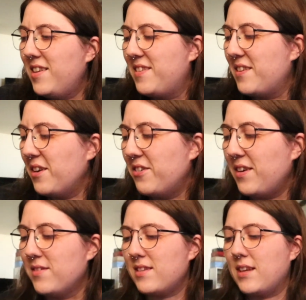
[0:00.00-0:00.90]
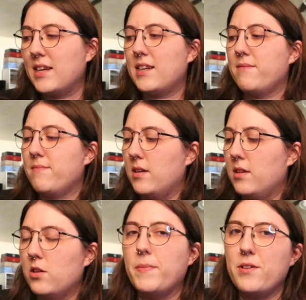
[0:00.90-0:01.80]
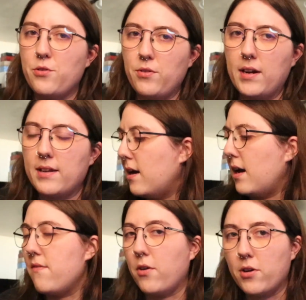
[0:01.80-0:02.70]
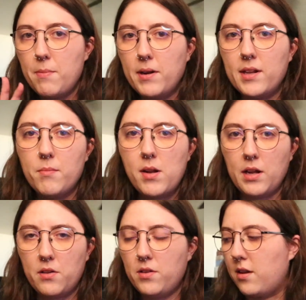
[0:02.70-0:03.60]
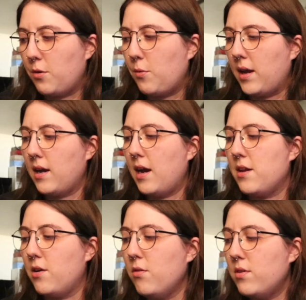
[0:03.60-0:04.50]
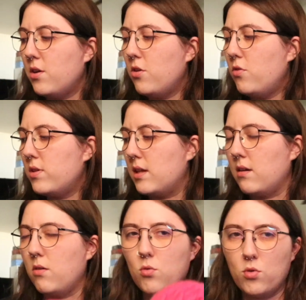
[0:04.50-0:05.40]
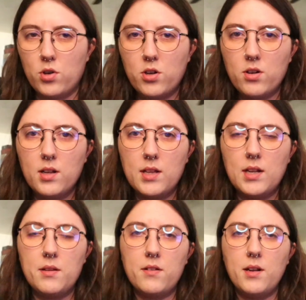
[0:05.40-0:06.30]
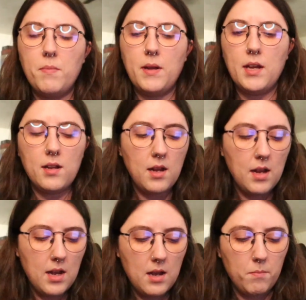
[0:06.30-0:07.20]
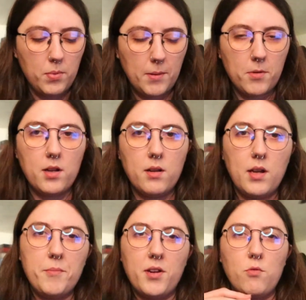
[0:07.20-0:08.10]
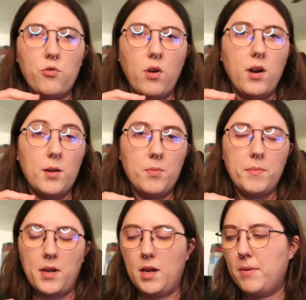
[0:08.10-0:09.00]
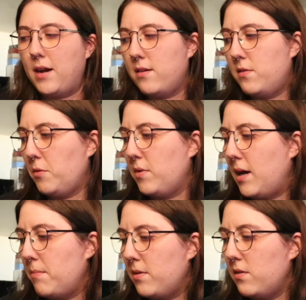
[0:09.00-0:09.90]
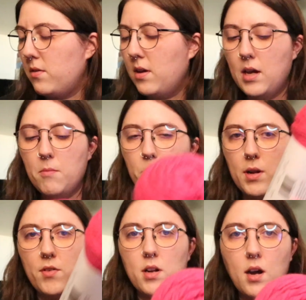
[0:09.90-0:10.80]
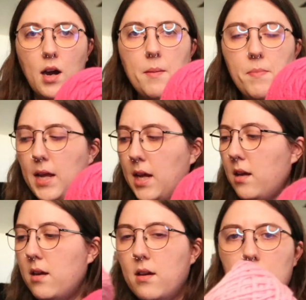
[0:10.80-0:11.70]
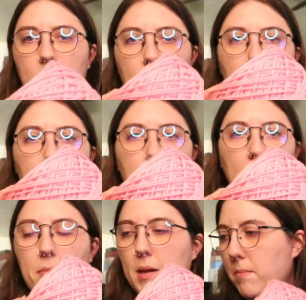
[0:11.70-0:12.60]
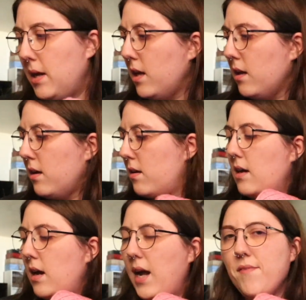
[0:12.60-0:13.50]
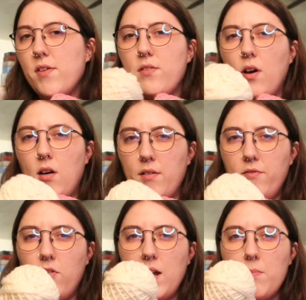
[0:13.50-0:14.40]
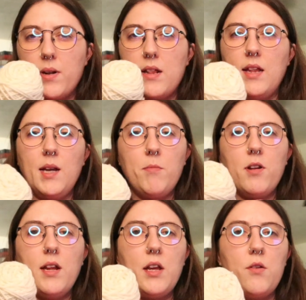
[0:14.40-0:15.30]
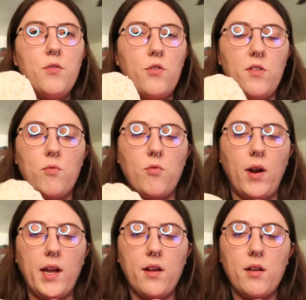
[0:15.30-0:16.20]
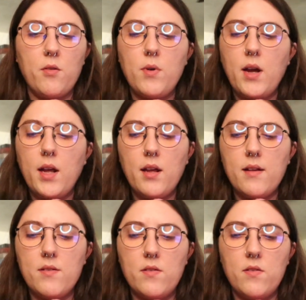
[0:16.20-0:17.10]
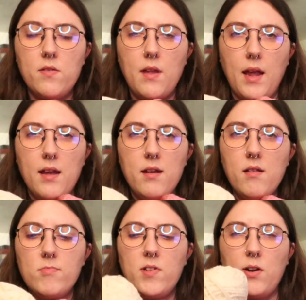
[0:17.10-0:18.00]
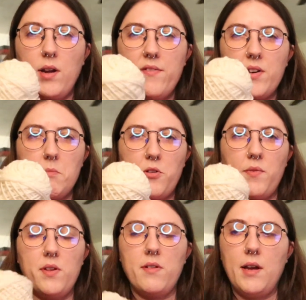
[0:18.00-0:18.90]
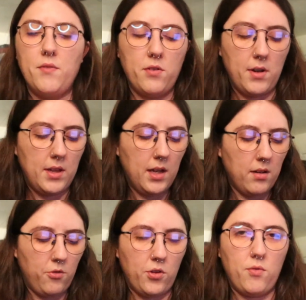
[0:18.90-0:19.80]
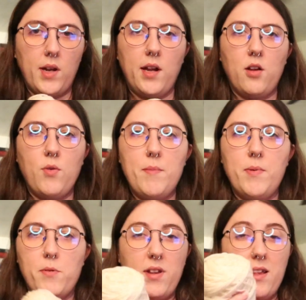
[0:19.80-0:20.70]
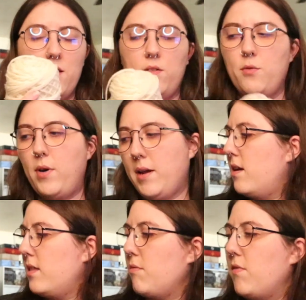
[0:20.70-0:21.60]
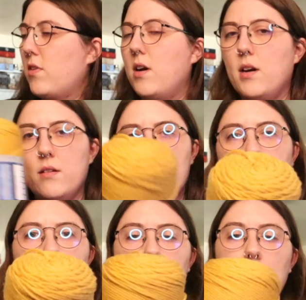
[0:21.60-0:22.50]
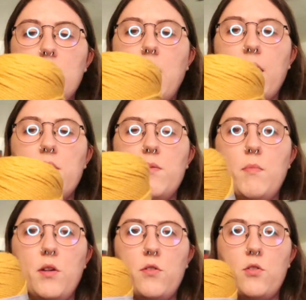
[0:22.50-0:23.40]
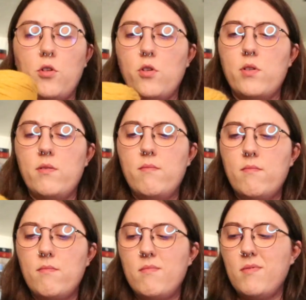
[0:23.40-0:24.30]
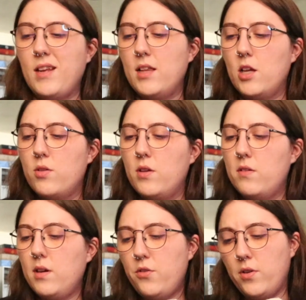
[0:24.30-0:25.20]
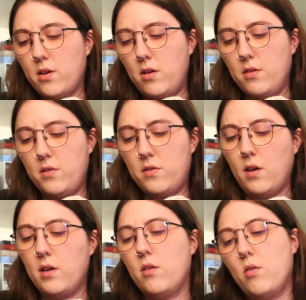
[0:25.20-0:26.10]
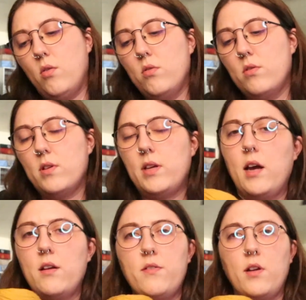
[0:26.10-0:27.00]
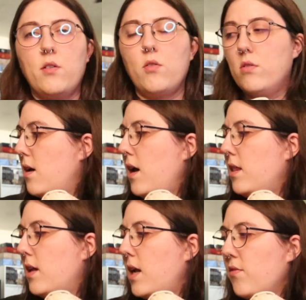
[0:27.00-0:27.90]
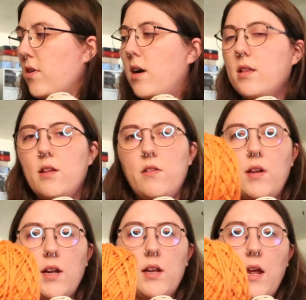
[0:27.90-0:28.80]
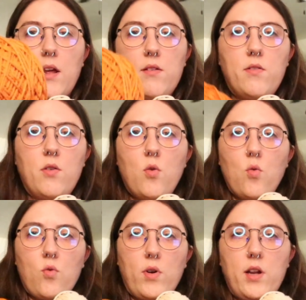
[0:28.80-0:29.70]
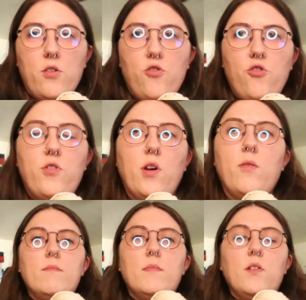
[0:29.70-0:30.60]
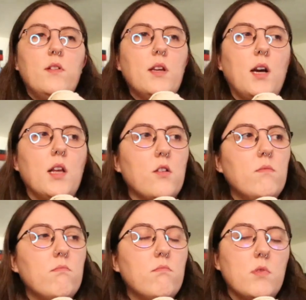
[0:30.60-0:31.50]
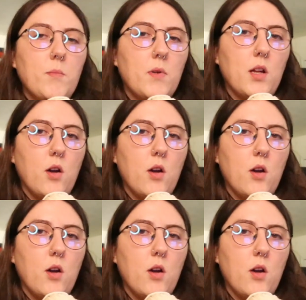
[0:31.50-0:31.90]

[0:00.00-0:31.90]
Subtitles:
So I was like a little bit distracted. I've already picked out my next colorway. I don't know the order that it's gonna be in, but I'm gonna draw it up on my iPad to see what happens. But I've got a hot pink, this baby pink. I have this off-white, but I think I'm gonna use just regular white instead because I don't have very much of this left. So I think just regular white, but pretend this is white. Then we've got a nice mustard yellow. This is actually called sun gold. Yeah, sun gold. And then I've got this like nice orange. So this is the color I'm gonna go